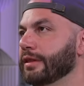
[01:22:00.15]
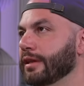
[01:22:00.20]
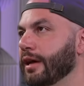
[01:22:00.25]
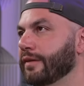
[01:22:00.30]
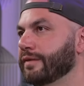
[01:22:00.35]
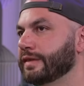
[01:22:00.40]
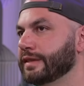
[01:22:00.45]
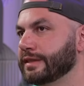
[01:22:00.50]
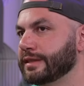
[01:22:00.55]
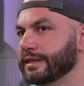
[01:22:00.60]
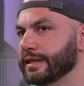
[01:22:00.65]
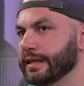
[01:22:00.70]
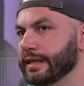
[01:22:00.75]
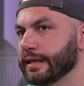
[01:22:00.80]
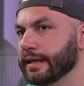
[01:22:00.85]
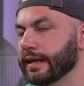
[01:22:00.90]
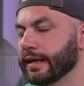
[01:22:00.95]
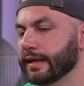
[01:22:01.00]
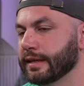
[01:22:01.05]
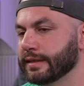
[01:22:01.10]
love to see
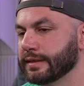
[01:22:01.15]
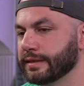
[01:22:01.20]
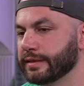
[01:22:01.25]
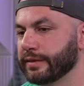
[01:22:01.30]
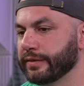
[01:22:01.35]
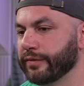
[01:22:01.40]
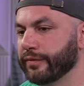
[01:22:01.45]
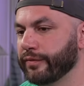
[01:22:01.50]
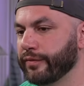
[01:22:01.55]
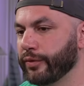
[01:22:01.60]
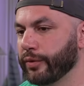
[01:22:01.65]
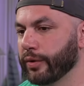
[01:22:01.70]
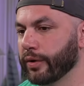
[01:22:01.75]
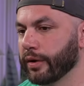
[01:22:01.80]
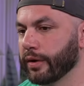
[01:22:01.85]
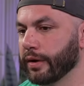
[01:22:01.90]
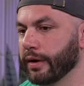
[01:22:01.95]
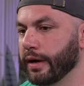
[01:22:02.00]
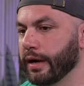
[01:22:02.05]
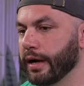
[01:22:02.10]
is
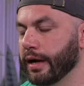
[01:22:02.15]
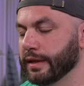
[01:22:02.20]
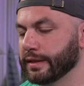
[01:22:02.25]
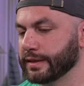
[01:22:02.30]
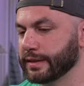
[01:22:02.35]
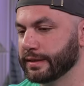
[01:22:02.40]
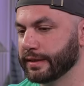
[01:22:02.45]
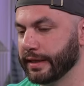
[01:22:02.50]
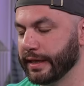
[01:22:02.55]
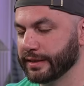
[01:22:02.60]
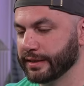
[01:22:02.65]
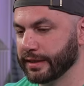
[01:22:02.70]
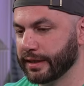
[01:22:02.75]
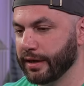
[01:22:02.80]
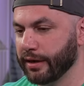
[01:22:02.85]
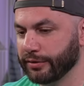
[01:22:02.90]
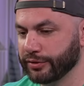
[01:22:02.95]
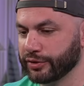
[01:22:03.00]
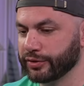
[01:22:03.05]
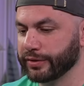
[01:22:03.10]
for us as a
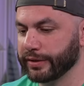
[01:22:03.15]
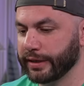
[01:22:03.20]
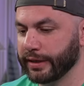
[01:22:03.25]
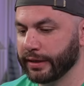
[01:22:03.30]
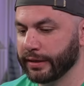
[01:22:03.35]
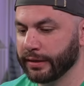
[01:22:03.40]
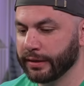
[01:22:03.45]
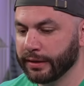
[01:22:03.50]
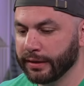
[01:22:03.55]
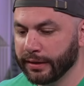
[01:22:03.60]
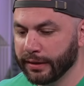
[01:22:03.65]
country